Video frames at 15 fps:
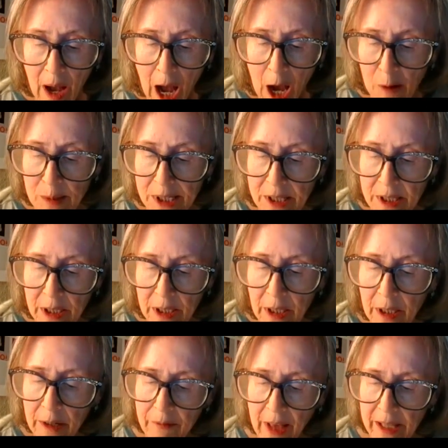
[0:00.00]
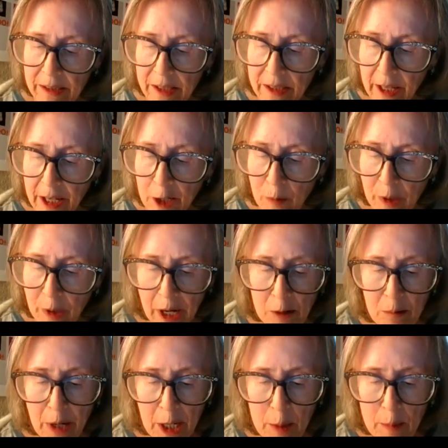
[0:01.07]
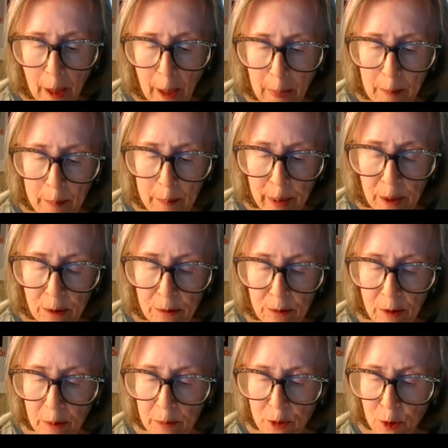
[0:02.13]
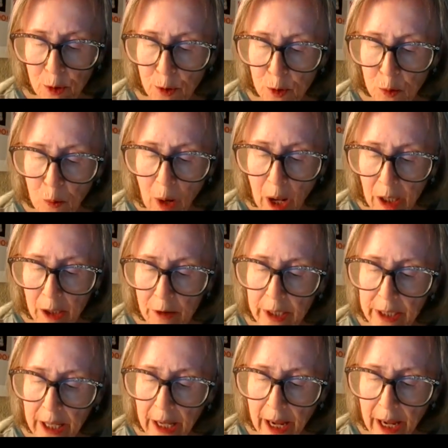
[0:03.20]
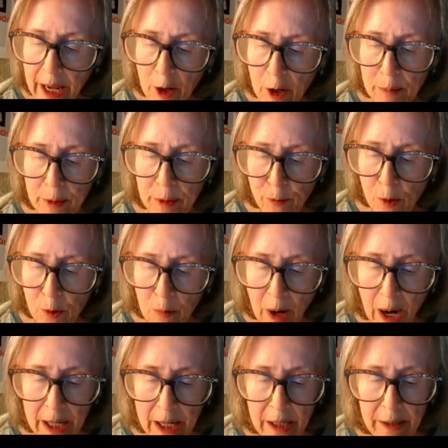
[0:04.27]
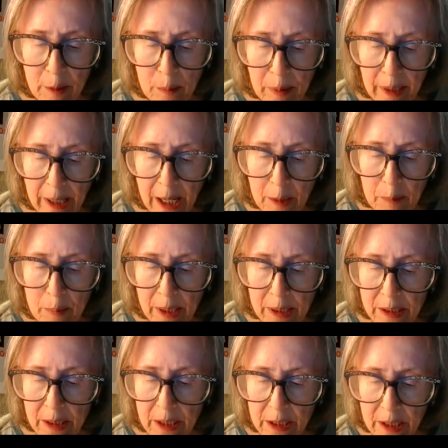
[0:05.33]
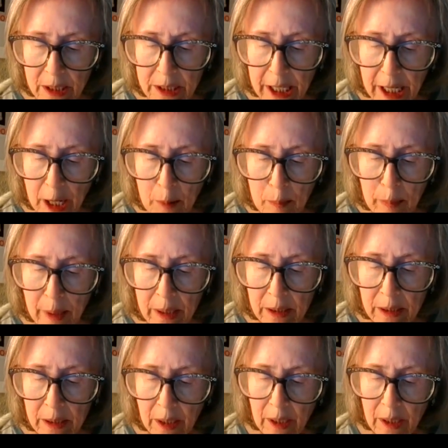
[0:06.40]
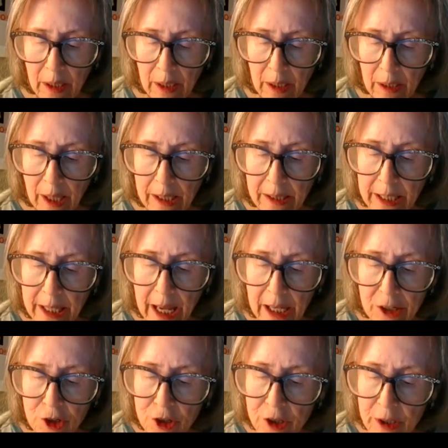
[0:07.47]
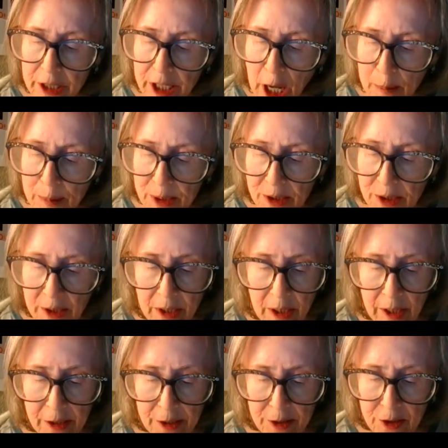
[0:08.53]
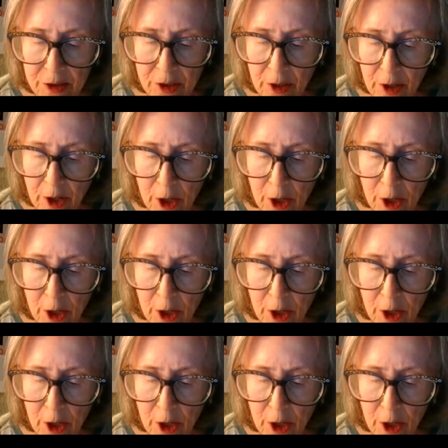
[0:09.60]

I was thinking of that saint when I read about the pilgrims who swallowed the air before riding the plague bus into Tampa, like the ancient Abyssinians